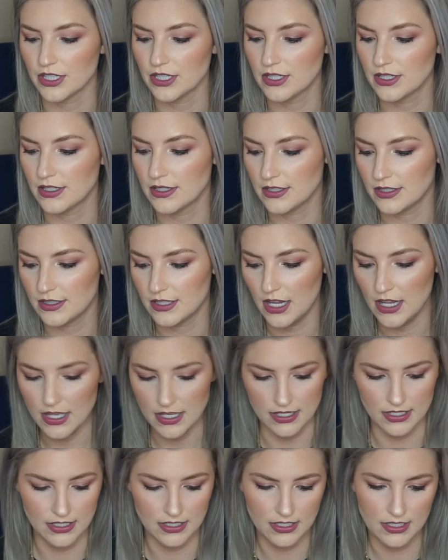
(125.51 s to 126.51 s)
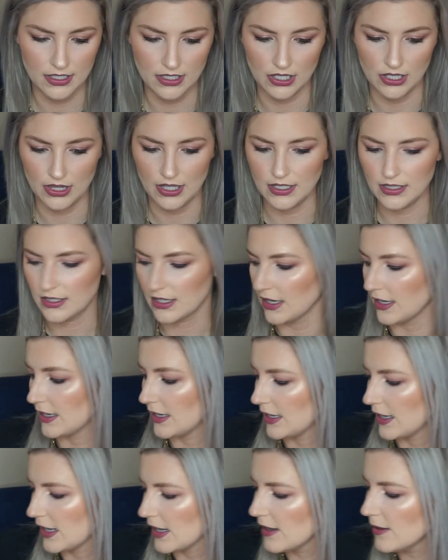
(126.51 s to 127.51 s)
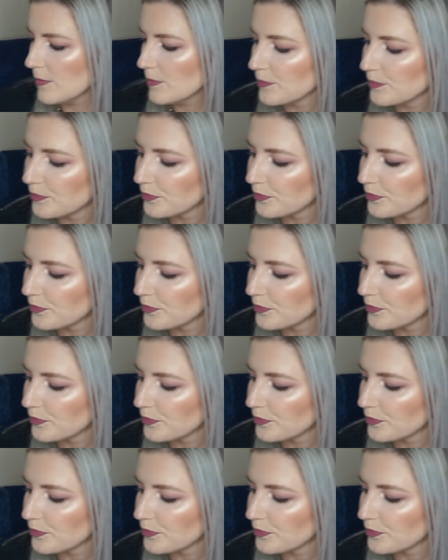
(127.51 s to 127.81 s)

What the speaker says: studs. So that's kind of neat.